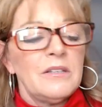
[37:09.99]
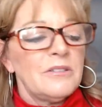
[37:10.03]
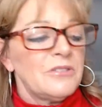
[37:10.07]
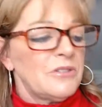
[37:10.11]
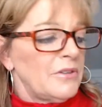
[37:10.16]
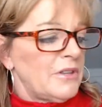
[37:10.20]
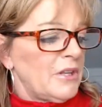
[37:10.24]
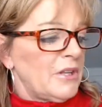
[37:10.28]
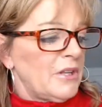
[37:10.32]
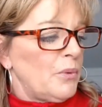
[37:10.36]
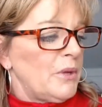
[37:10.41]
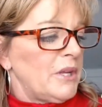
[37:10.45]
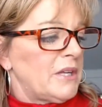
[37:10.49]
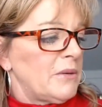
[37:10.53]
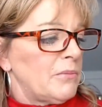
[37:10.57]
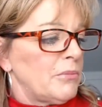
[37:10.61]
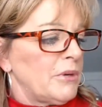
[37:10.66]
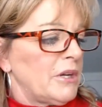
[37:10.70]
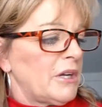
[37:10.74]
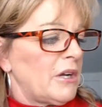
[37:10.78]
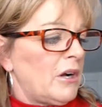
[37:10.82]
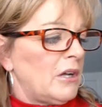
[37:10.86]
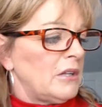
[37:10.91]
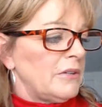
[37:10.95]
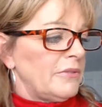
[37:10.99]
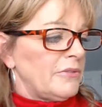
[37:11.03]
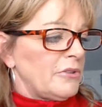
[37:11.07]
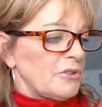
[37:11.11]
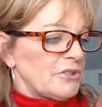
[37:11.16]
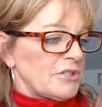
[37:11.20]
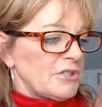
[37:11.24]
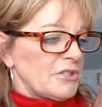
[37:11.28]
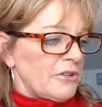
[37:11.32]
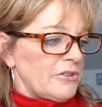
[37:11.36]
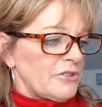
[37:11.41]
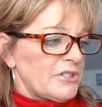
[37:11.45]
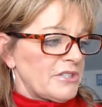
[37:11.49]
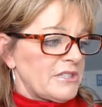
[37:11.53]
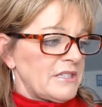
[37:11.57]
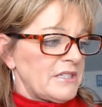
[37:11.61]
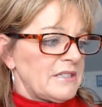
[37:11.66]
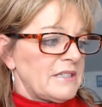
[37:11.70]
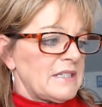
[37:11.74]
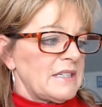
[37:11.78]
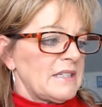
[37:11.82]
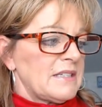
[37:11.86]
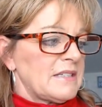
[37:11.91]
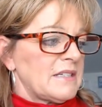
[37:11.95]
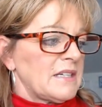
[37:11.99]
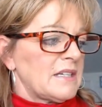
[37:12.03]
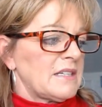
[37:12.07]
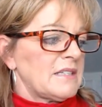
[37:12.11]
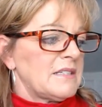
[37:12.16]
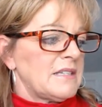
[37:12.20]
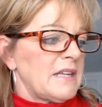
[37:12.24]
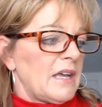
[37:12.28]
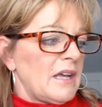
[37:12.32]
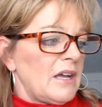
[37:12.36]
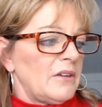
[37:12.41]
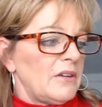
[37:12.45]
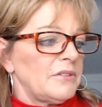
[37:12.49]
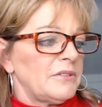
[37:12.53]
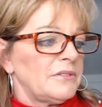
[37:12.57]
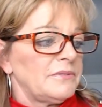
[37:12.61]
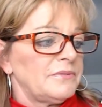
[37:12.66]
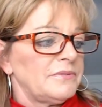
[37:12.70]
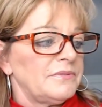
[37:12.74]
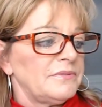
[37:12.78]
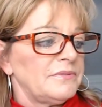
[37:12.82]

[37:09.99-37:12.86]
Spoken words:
so that we can bring all of those other statistics down